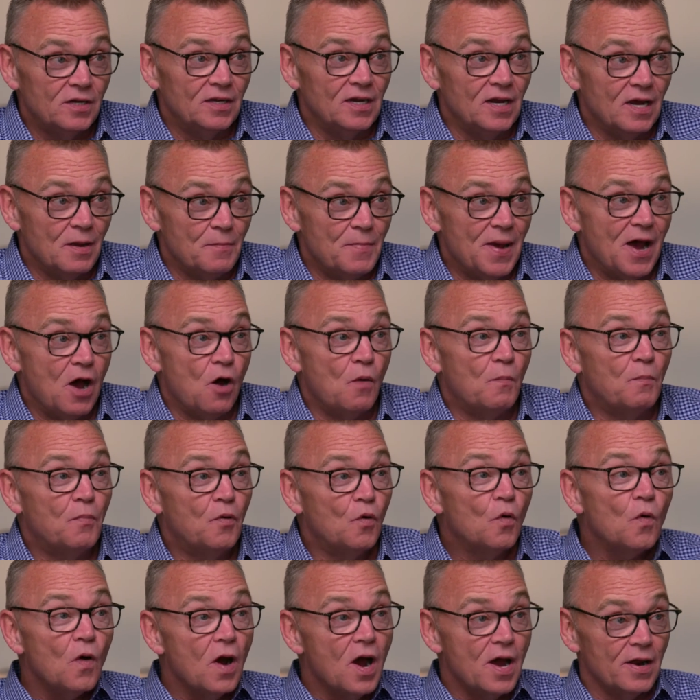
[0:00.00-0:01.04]
about
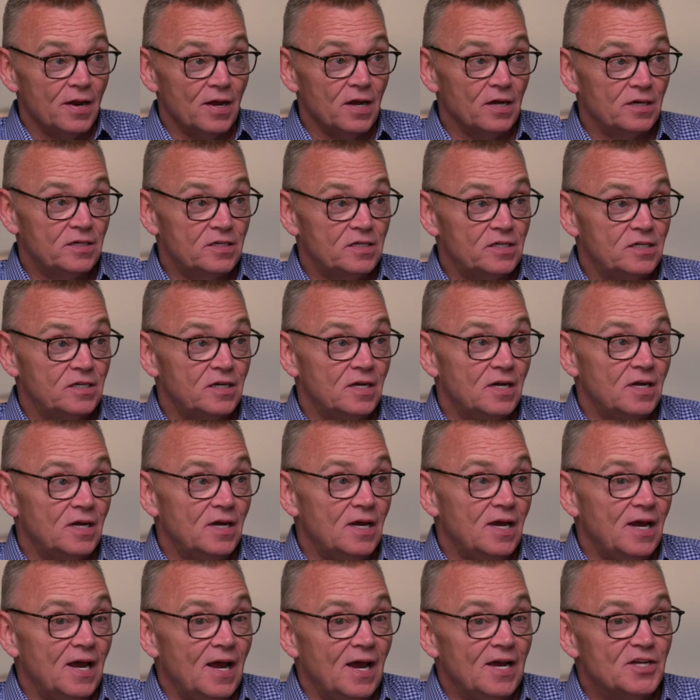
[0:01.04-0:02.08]
products
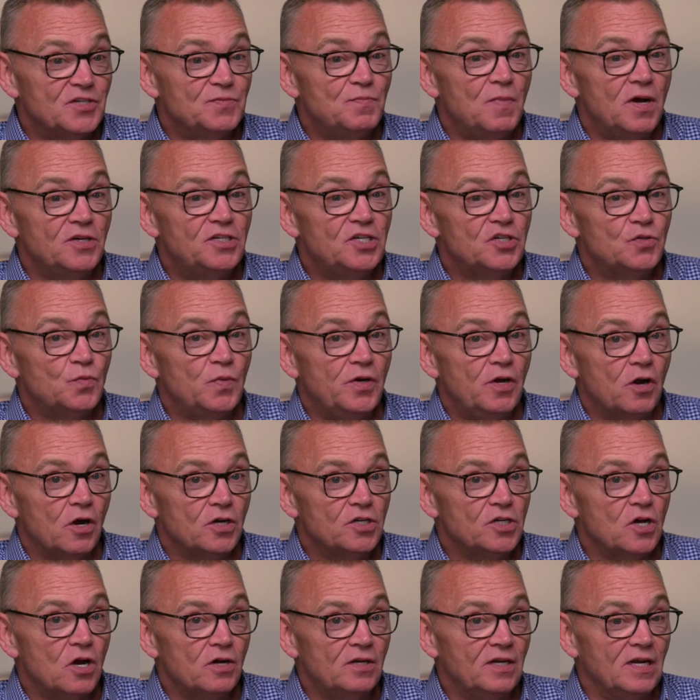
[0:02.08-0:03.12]
as much as we are
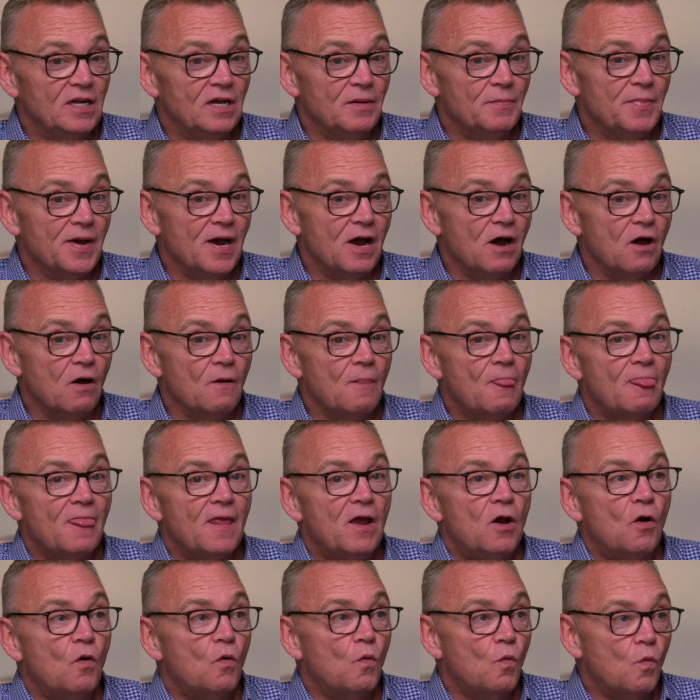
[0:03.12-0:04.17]
talking about
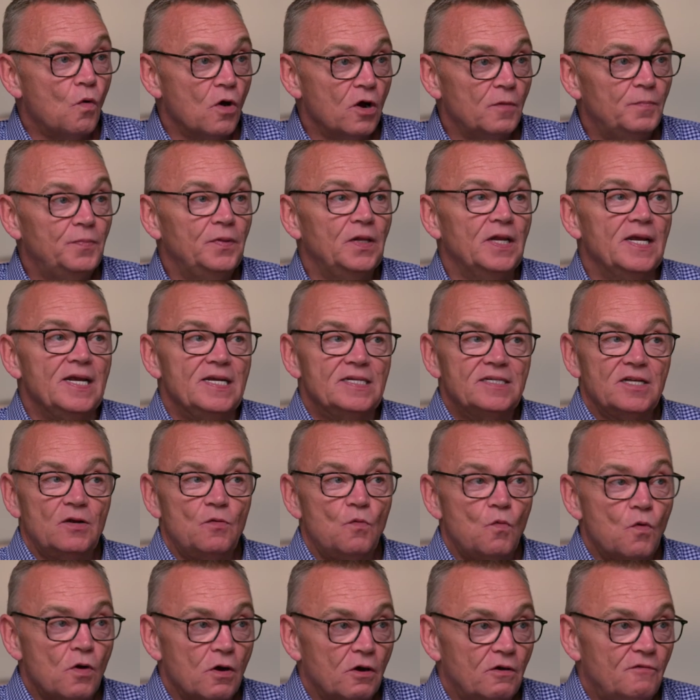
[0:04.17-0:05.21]
workplace
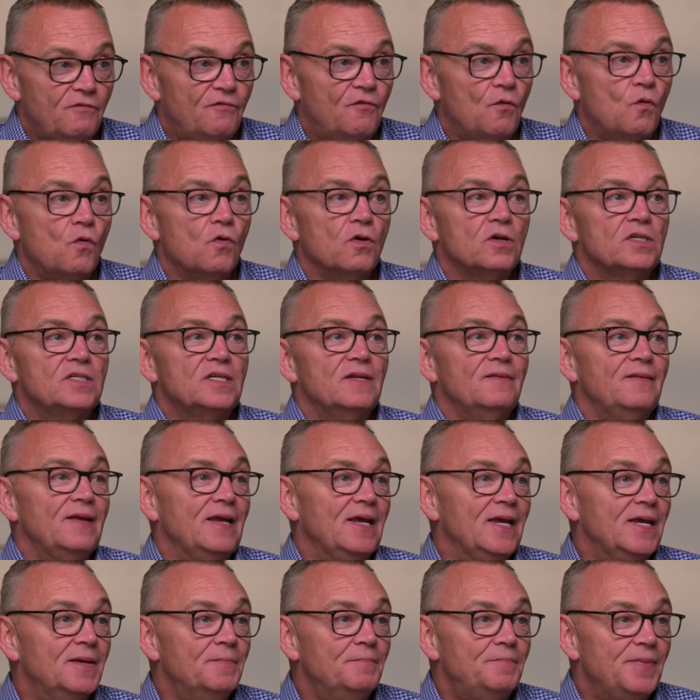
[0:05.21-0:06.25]
and workforce and
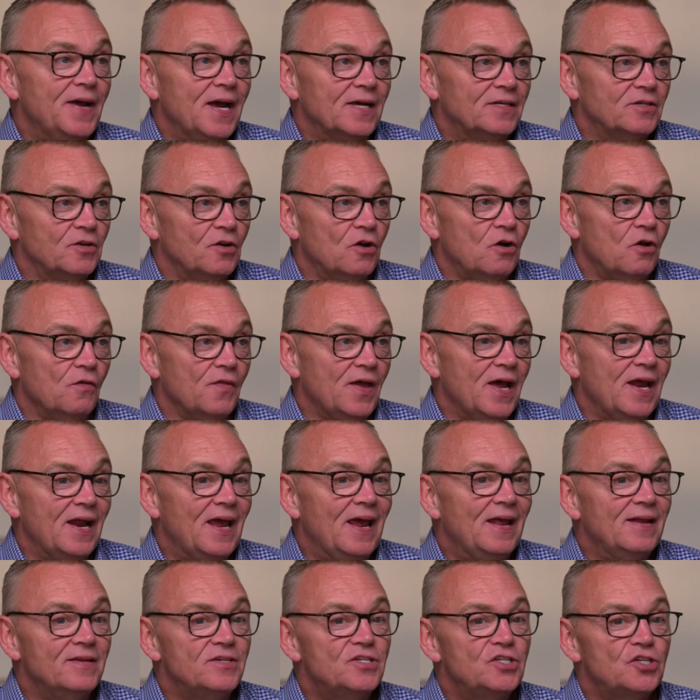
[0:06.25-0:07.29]
the impact and all that.
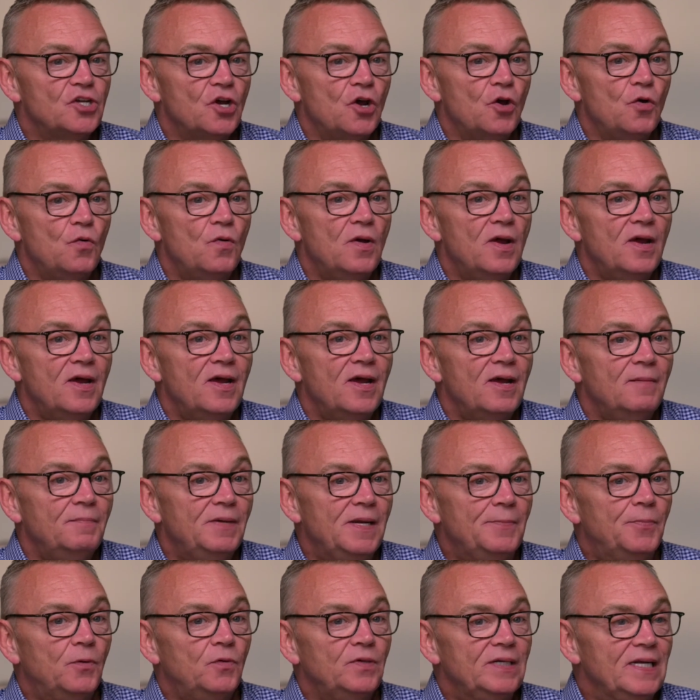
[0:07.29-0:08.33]
And so
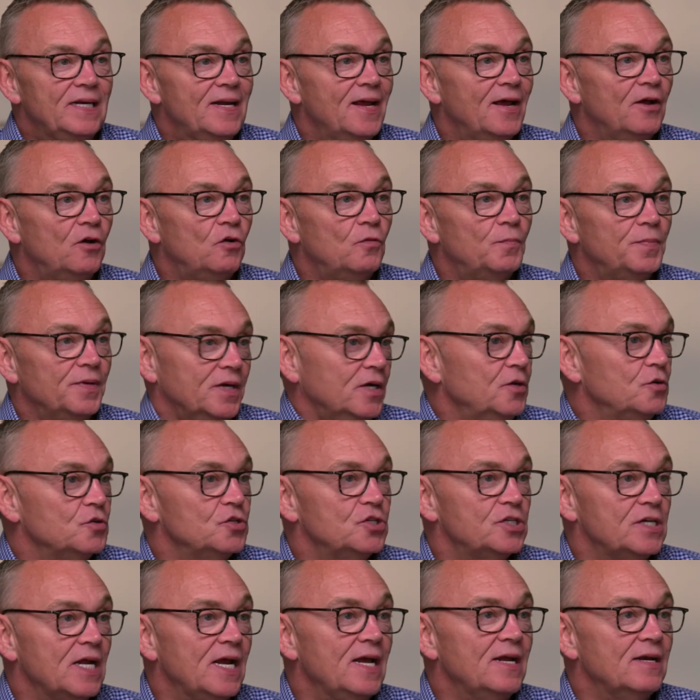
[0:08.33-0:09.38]
people need help in
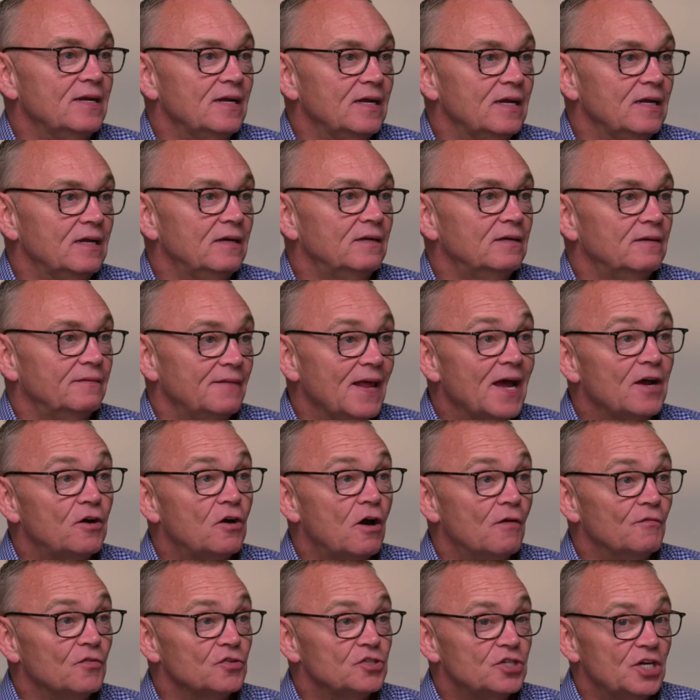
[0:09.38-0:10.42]
understanding that
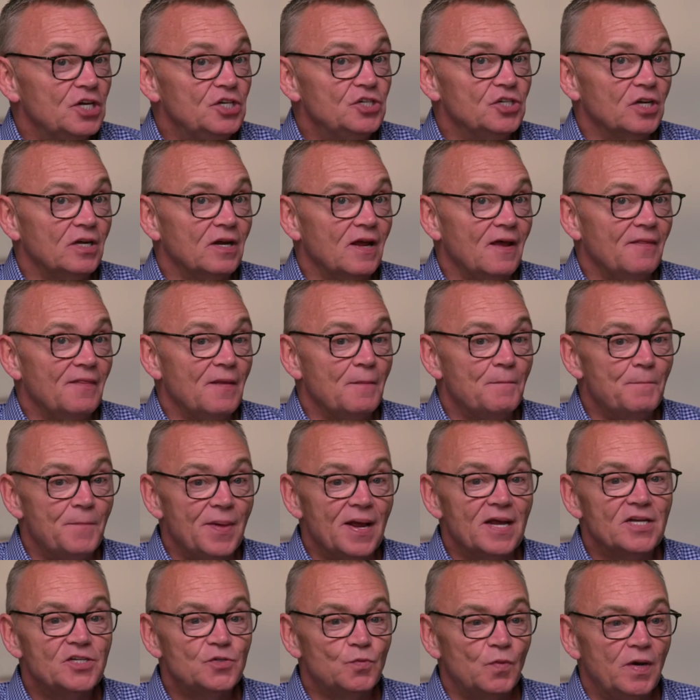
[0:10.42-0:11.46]
conversation. And the
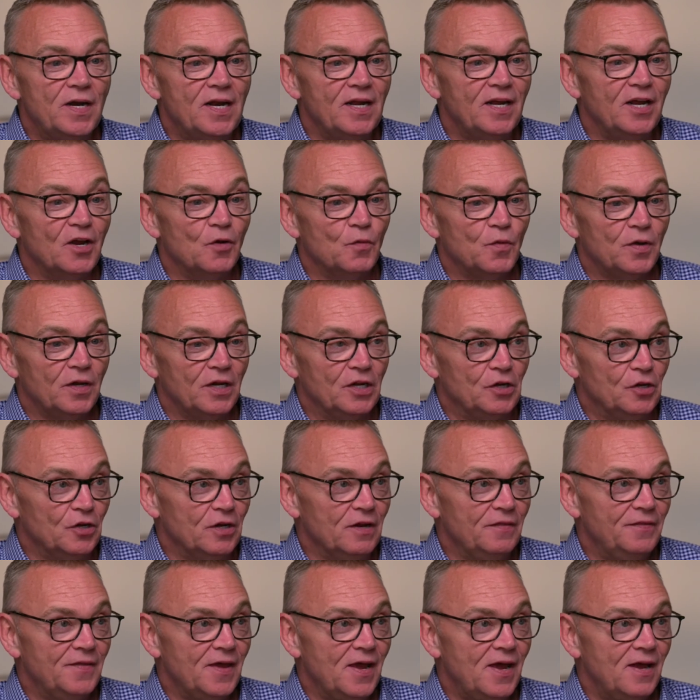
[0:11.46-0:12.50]
best way to get really good
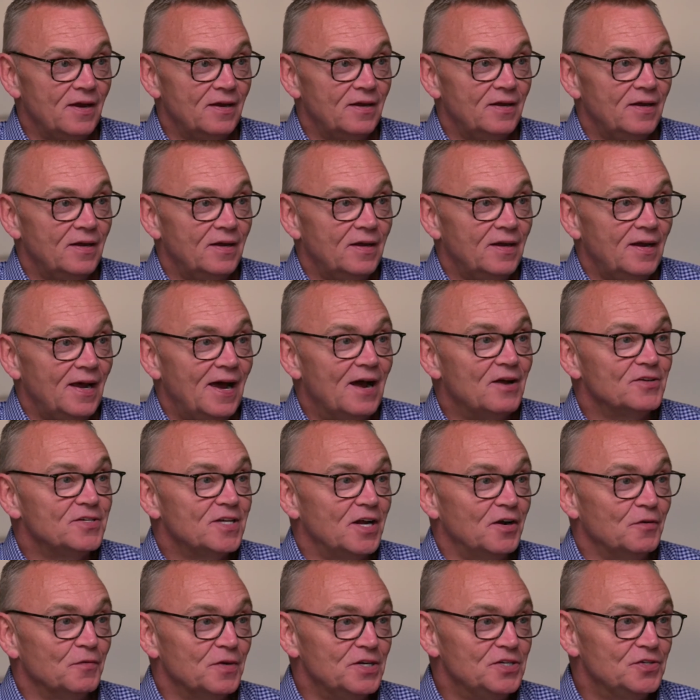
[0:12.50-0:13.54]
at that,
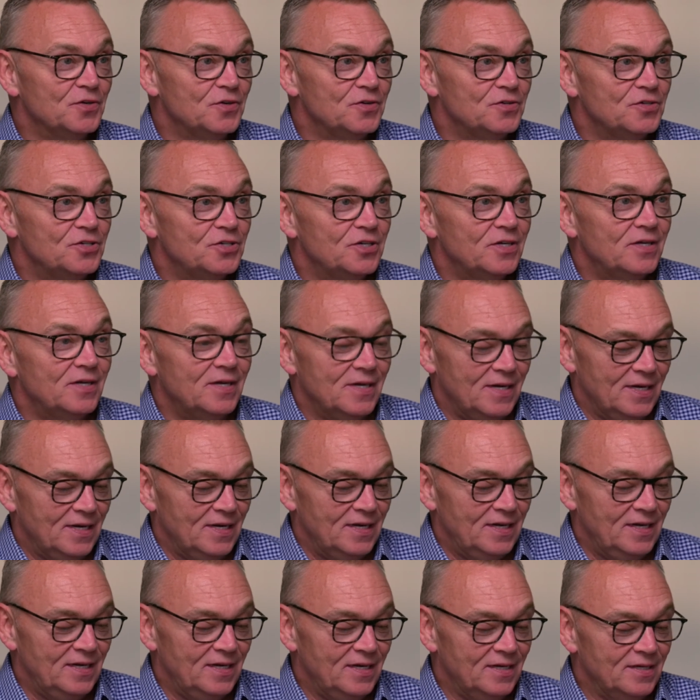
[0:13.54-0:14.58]
outside of research,
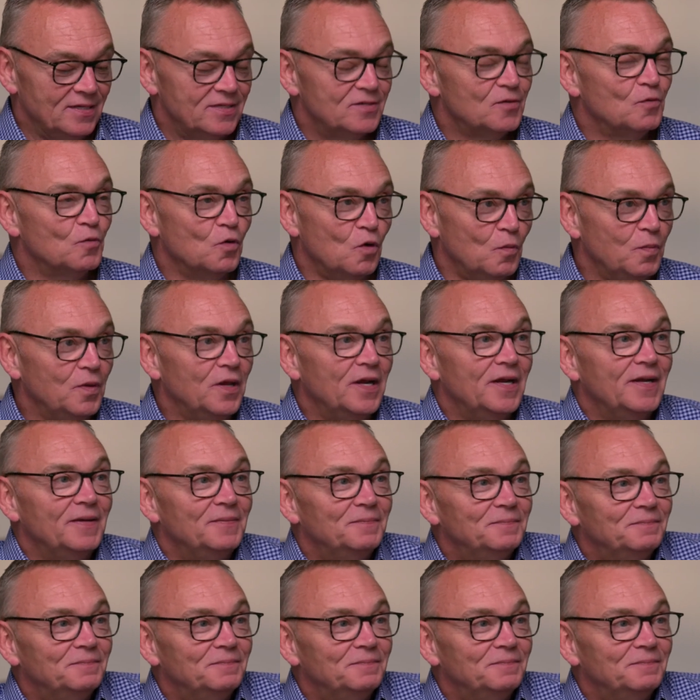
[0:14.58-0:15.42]
is role play.